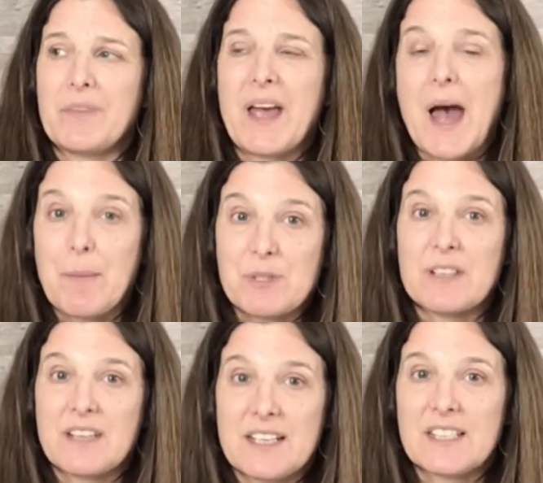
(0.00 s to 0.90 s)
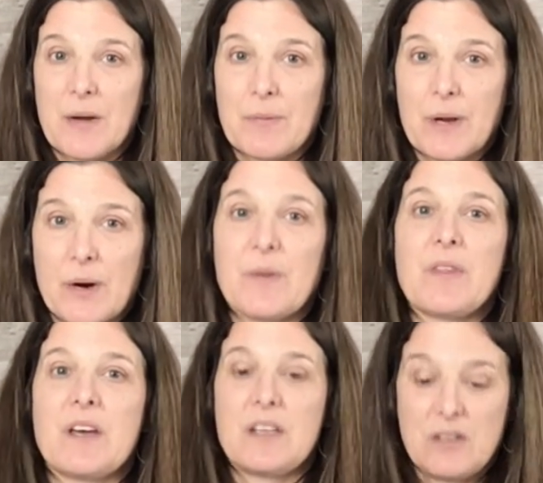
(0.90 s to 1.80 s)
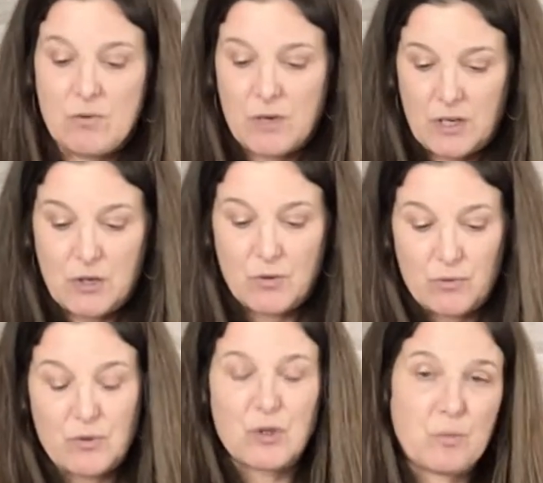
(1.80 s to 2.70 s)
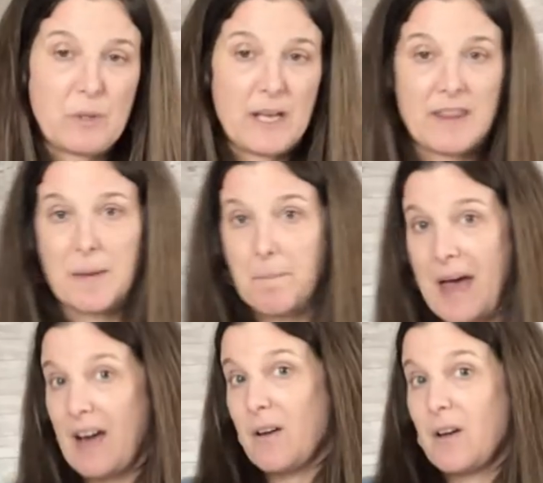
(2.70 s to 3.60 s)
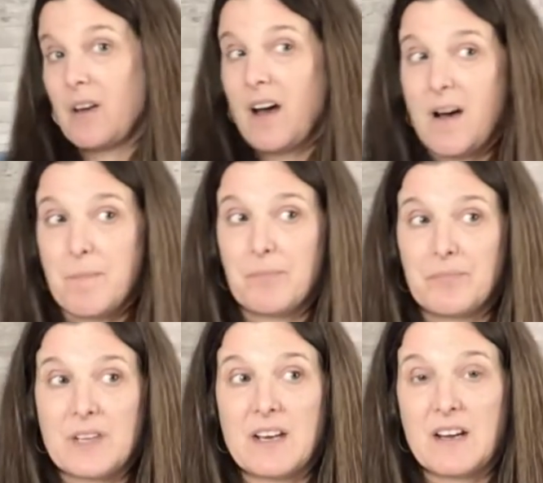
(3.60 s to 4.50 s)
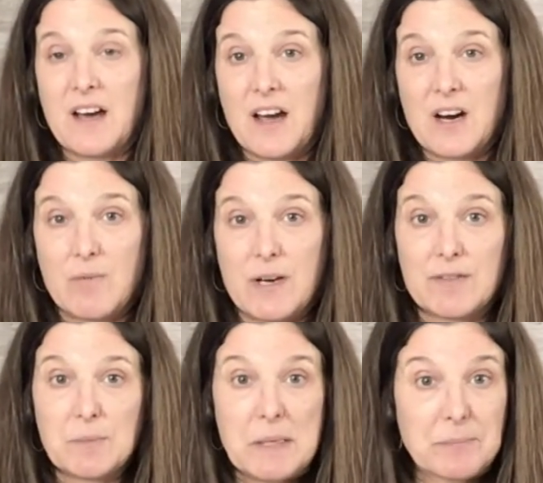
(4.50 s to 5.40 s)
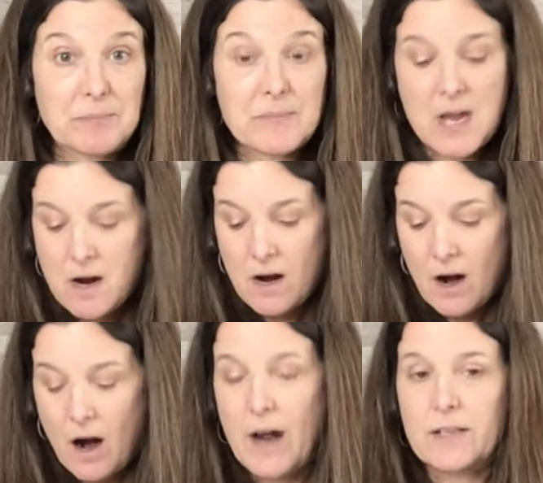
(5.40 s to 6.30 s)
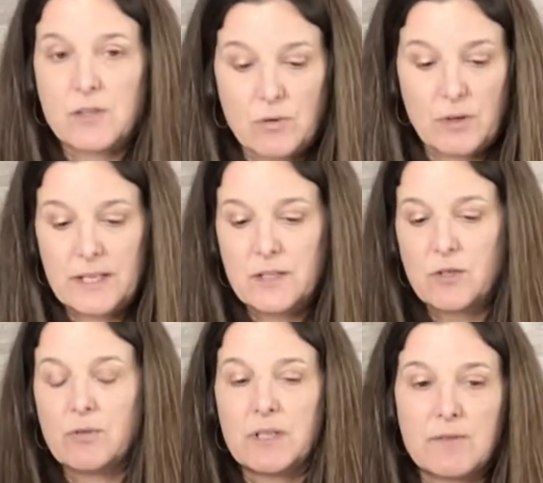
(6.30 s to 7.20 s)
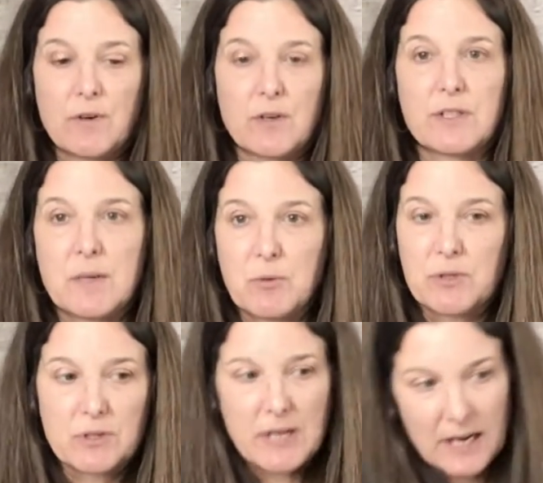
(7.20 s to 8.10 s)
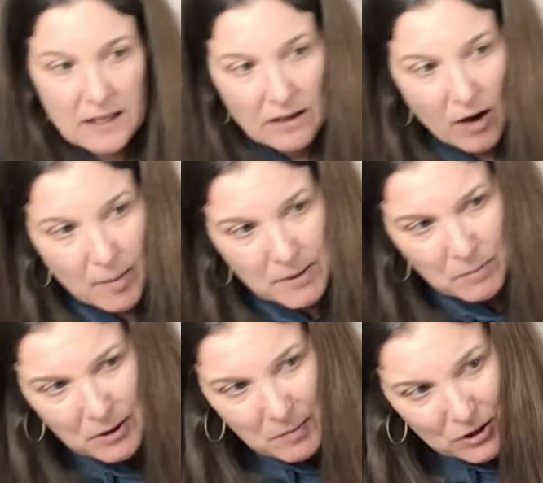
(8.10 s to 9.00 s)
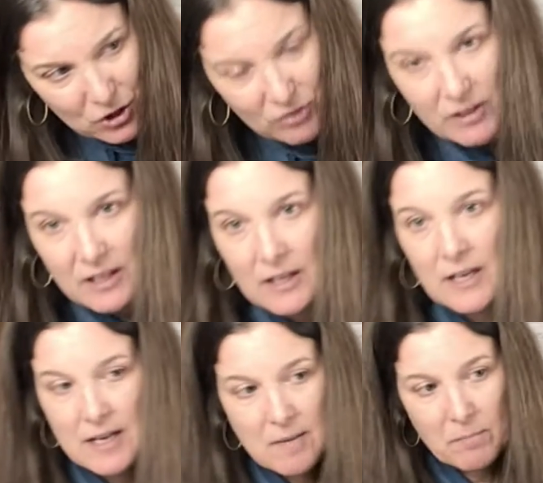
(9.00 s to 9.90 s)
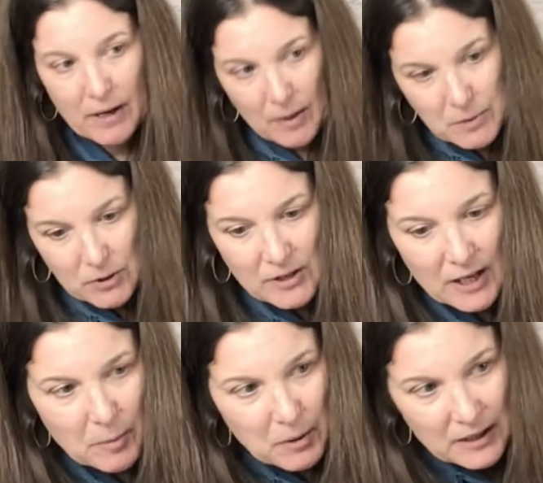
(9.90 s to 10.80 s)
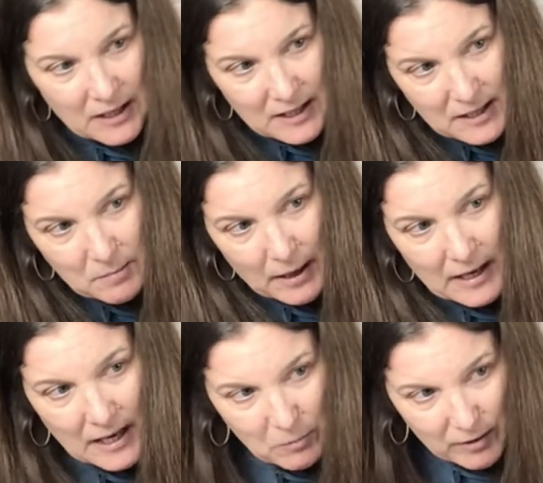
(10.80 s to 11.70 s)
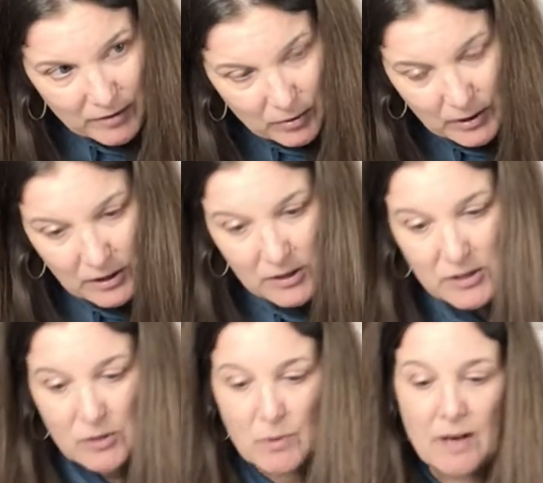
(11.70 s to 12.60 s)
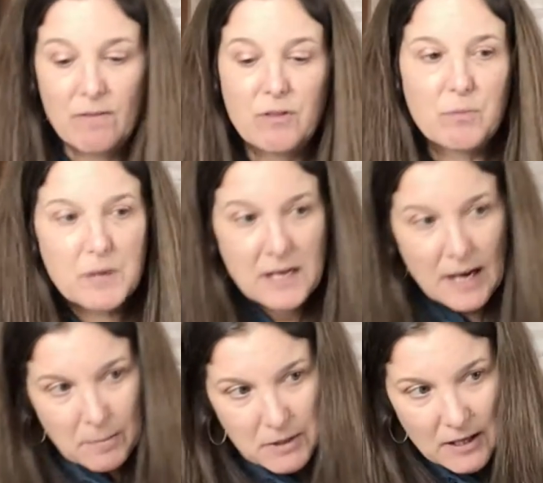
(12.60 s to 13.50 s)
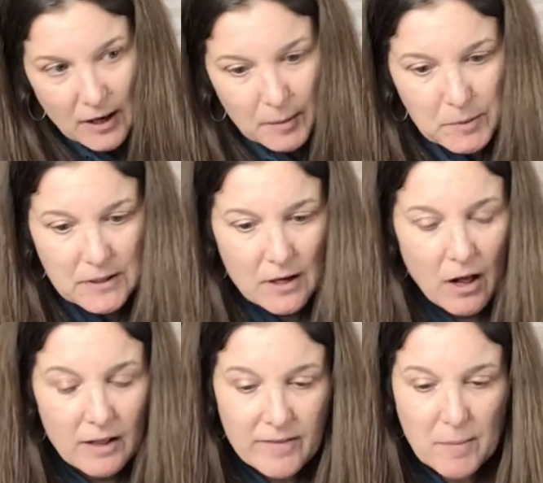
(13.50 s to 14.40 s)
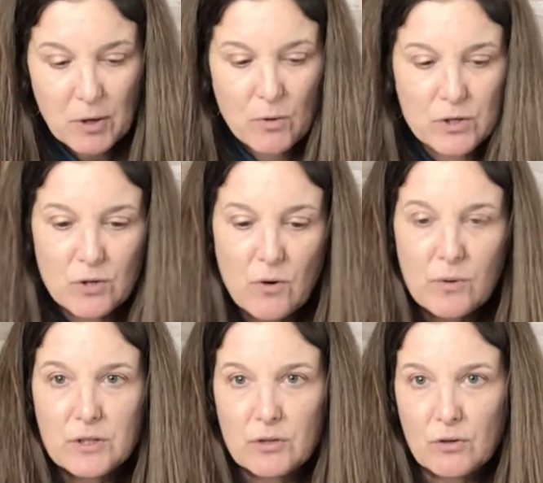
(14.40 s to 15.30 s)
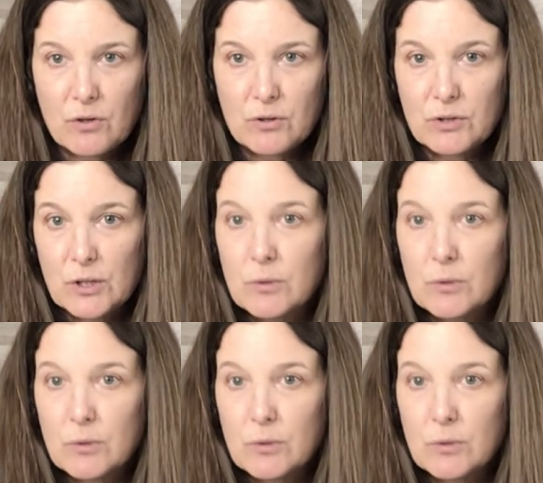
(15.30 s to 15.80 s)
apps and things out there that you can use to play them back at a higher rate of speed. All right, so let's do this first. I'm going to take the cups. I'm going to make sure that my cups are set up in my camera view here. So we have 3 empty cups. All of them are going to go in a circle. So